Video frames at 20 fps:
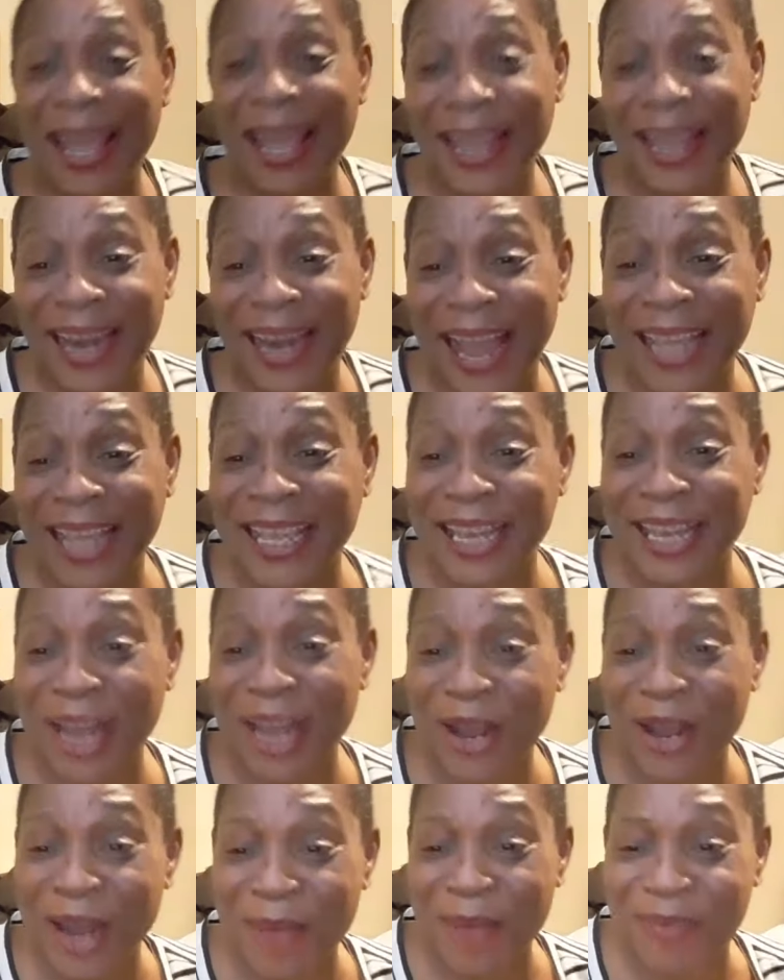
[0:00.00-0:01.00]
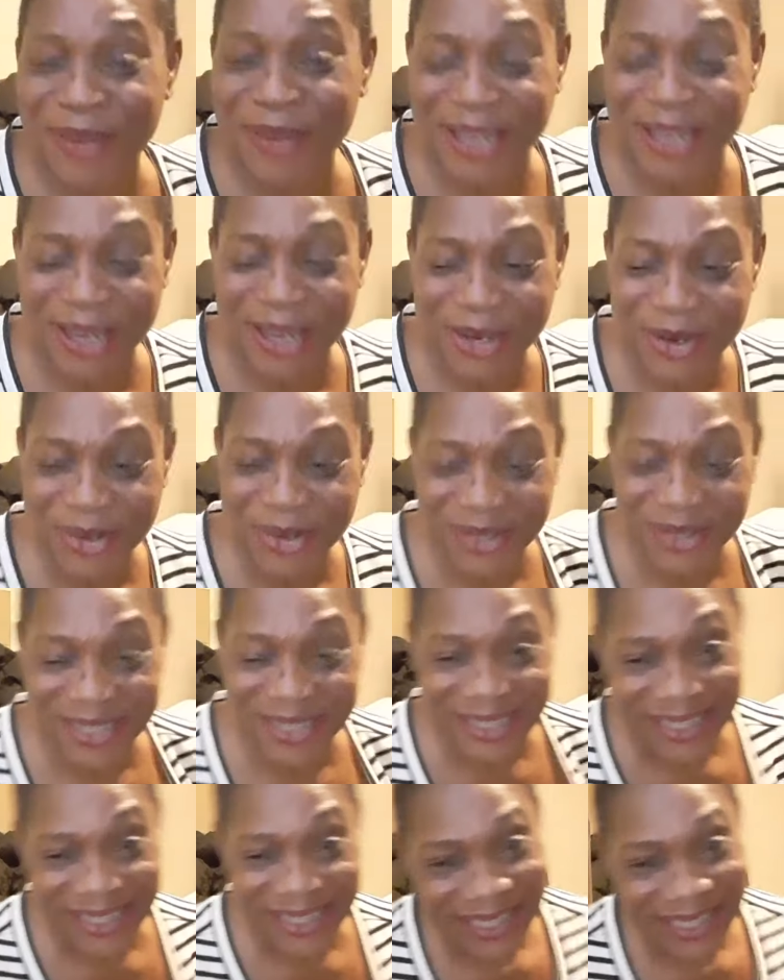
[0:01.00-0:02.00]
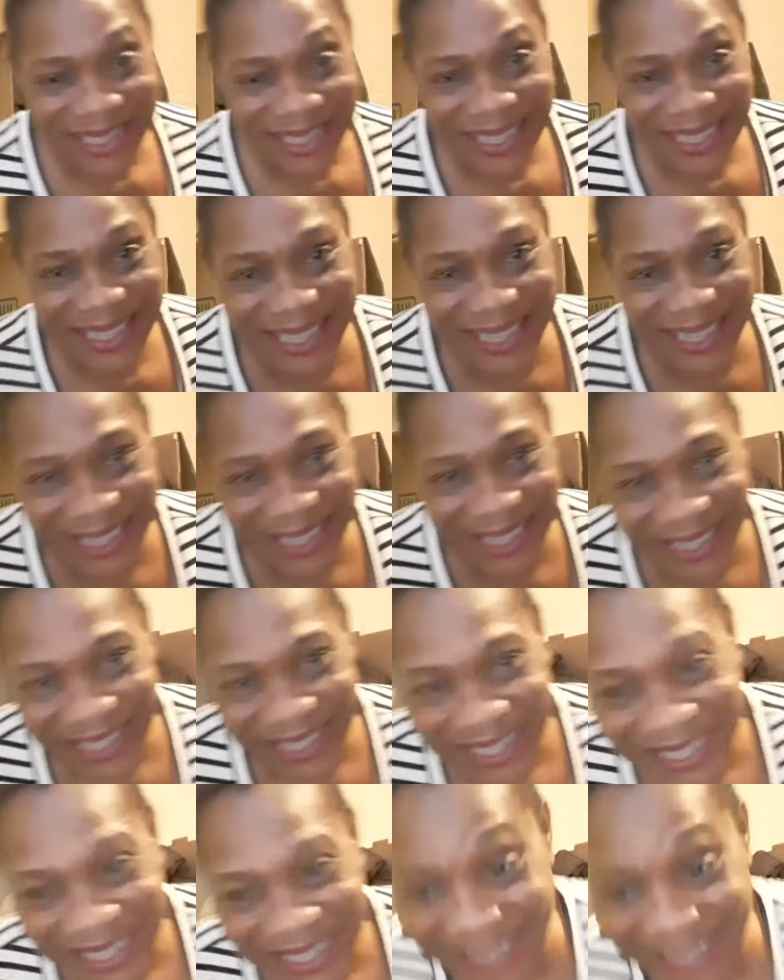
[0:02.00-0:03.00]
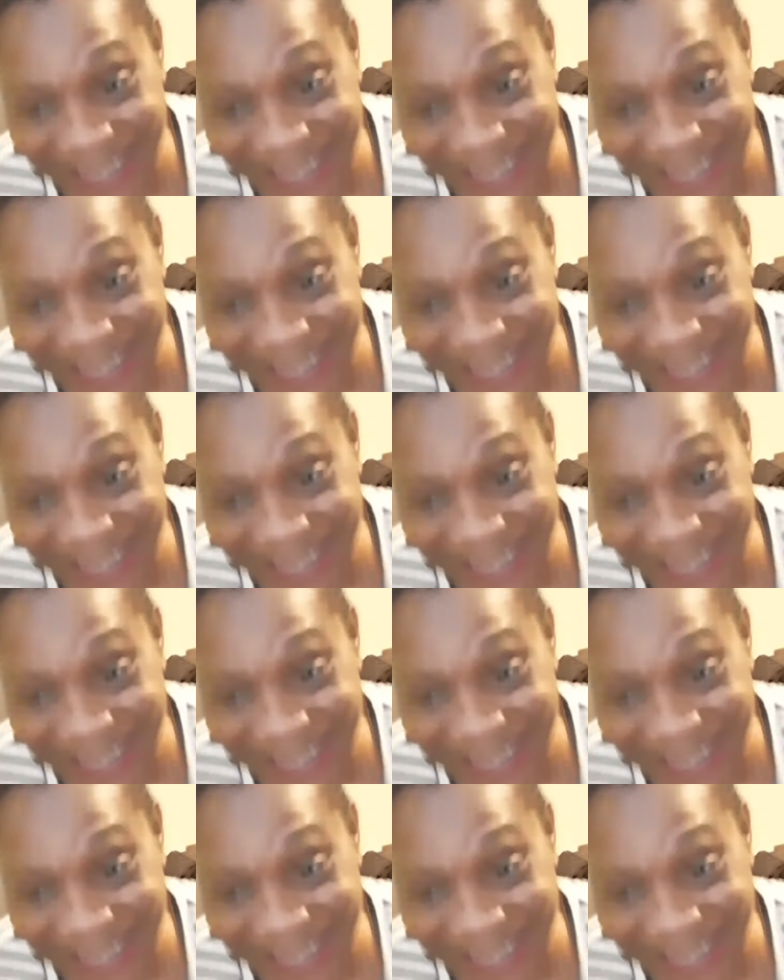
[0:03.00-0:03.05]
lagging out of breaking news. This